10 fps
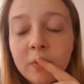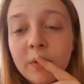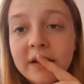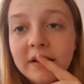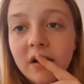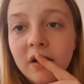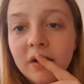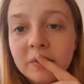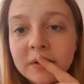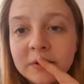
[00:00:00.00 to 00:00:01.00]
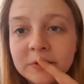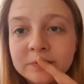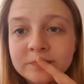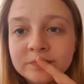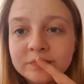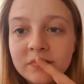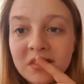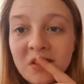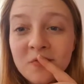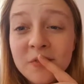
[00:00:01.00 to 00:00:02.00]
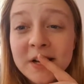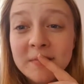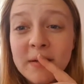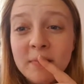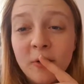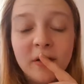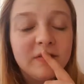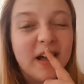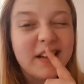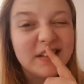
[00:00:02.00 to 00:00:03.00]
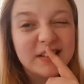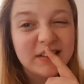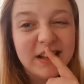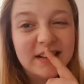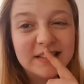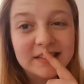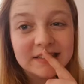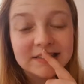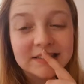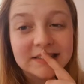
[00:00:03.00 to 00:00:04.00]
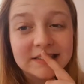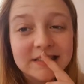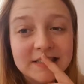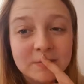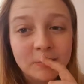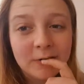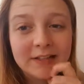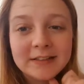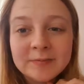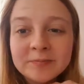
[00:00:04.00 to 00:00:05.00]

when I will read a bit more if I don't get any done this morning.